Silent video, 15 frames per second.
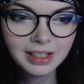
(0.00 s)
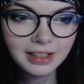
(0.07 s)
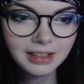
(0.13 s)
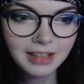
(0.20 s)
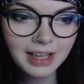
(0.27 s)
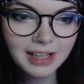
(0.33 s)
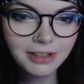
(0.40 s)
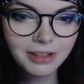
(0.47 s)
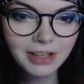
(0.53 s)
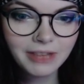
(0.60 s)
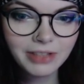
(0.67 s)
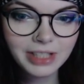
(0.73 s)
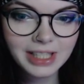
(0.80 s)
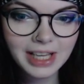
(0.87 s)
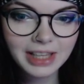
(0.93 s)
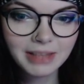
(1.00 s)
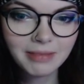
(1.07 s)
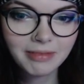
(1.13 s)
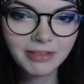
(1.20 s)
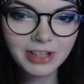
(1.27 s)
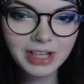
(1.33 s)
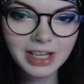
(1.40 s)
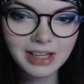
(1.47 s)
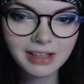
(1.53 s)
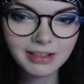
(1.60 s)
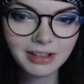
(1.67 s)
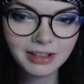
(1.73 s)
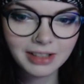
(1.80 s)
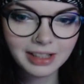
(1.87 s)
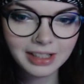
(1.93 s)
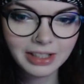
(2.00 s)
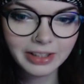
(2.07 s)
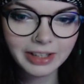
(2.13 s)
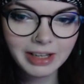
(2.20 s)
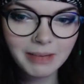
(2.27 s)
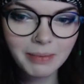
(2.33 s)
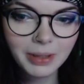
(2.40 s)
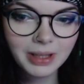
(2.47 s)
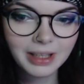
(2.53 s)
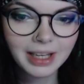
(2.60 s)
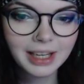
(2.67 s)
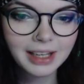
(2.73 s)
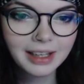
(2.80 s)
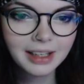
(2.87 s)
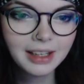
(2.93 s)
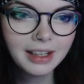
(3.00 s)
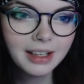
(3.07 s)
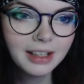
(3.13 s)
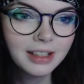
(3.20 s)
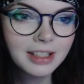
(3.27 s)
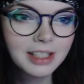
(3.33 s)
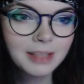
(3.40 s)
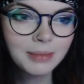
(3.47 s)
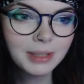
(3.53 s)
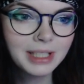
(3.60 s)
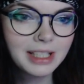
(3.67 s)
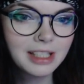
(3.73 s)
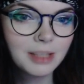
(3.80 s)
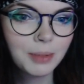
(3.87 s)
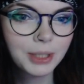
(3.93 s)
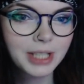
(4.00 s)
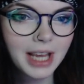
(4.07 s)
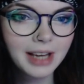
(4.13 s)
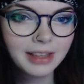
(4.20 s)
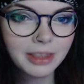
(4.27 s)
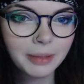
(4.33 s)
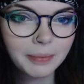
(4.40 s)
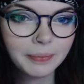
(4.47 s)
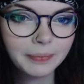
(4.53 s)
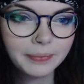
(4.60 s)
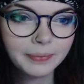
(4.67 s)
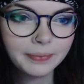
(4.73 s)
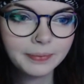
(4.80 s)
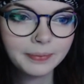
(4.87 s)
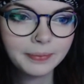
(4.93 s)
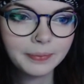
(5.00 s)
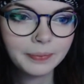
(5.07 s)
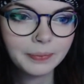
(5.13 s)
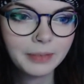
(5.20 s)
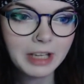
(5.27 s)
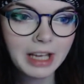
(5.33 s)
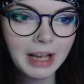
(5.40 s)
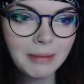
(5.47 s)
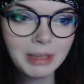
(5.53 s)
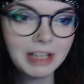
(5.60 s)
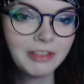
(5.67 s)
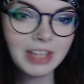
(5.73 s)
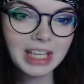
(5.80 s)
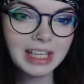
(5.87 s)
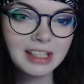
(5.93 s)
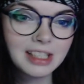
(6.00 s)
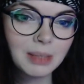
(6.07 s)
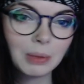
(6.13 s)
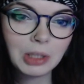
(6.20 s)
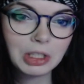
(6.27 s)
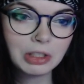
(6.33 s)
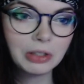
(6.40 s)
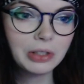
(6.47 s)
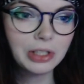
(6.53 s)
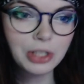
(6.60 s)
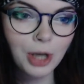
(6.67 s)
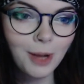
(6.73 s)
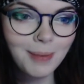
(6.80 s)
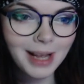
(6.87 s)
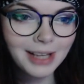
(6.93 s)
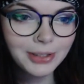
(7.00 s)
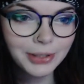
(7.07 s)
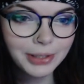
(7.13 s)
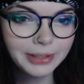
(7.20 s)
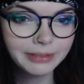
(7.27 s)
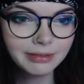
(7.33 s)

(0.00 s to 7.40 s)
I know they've just let them free, clearly, but like, someone needs to protect them. I mean, if they need someone to do the job, I'll do it.